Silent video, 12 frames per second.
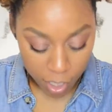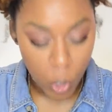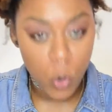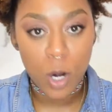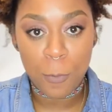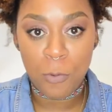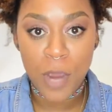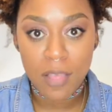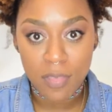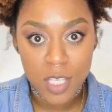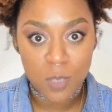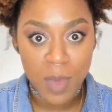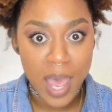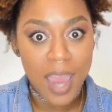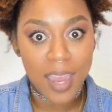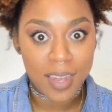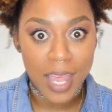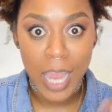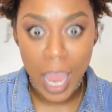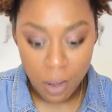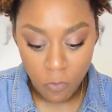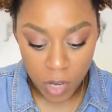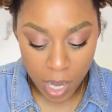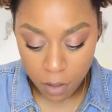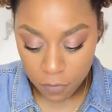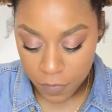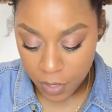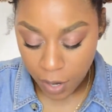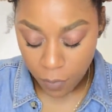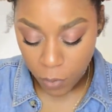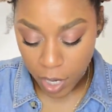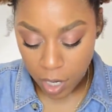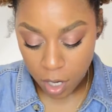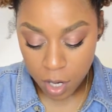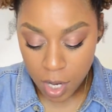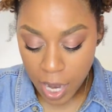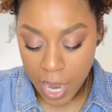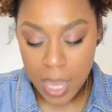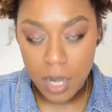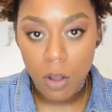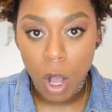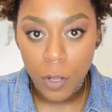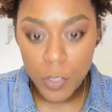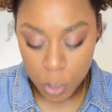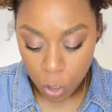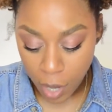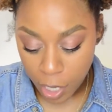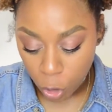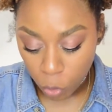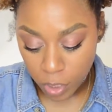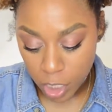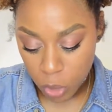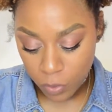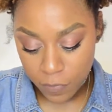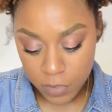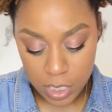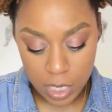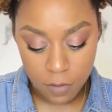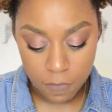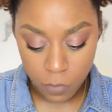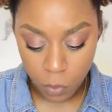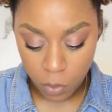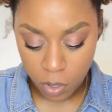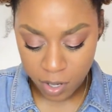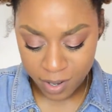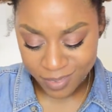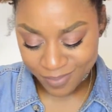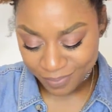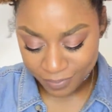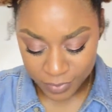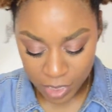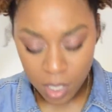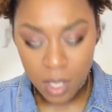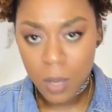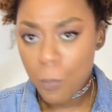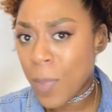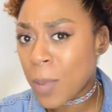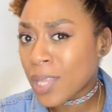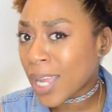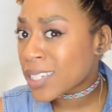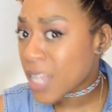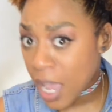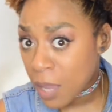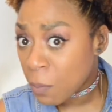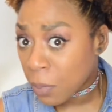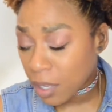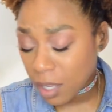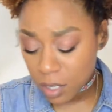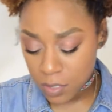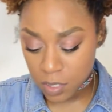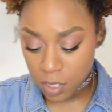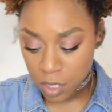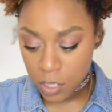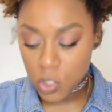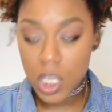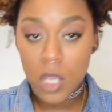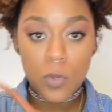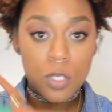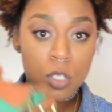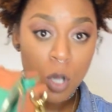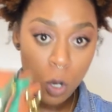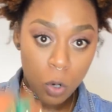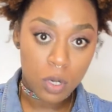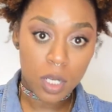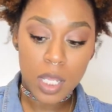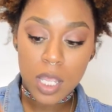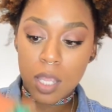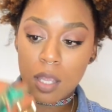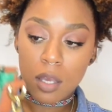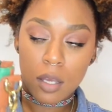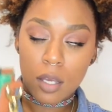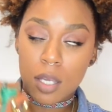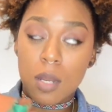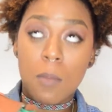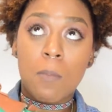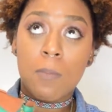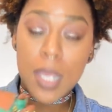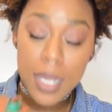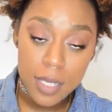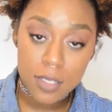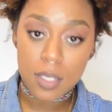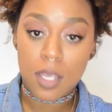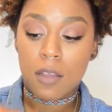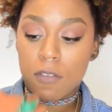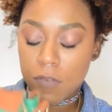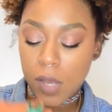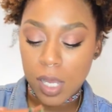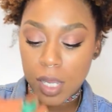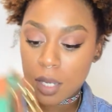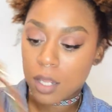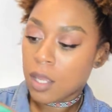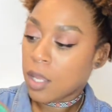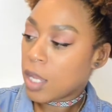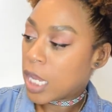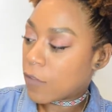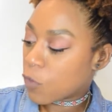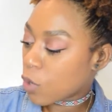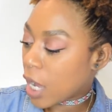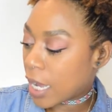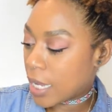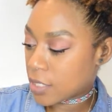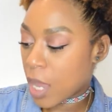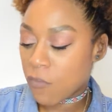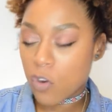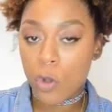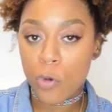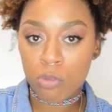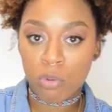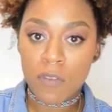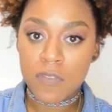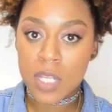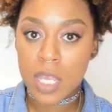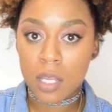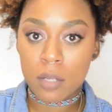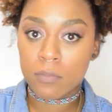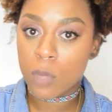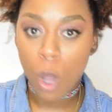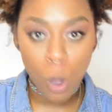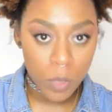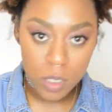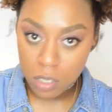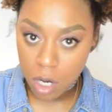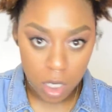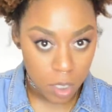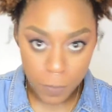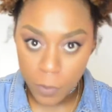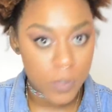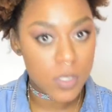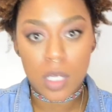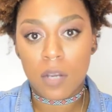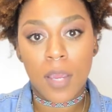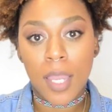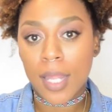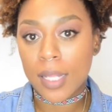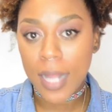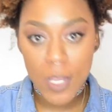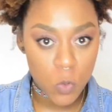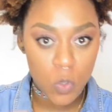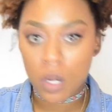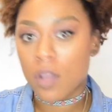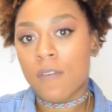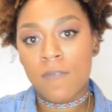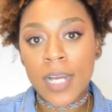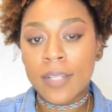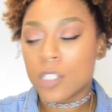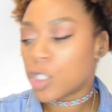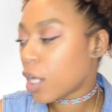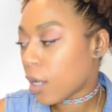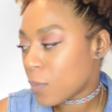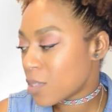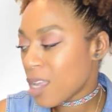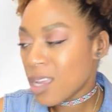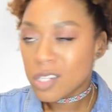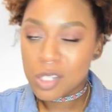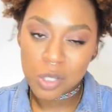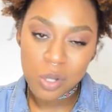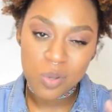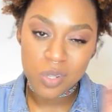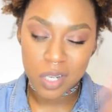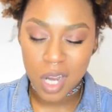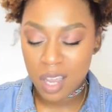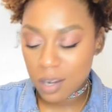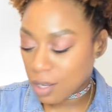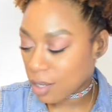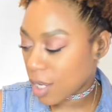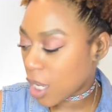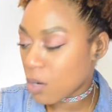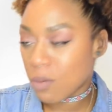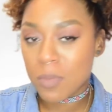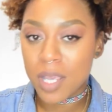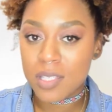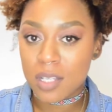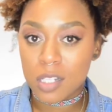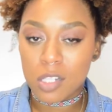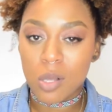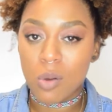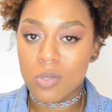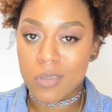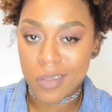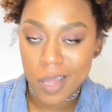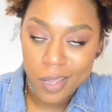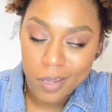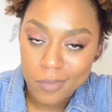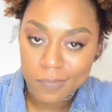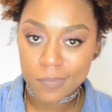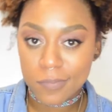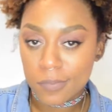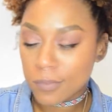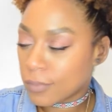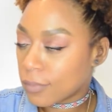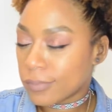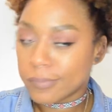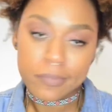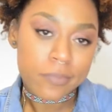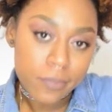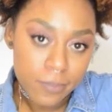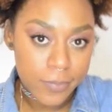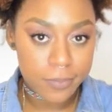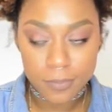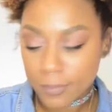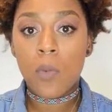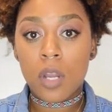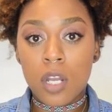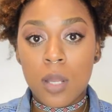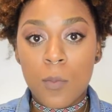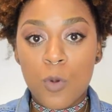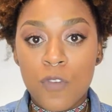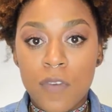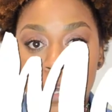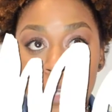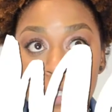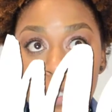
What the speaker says: to incorporate this bag in like every outfit I wear. And also I only thrifted it for maybe like 10 bucks, so it was totally an amazing find. If you guys ever go thrifting, always start in the purse area. Like that's where you're gonna find the gems. Shoes are kind of hit or miss, and clothes are like Now we're gonna move on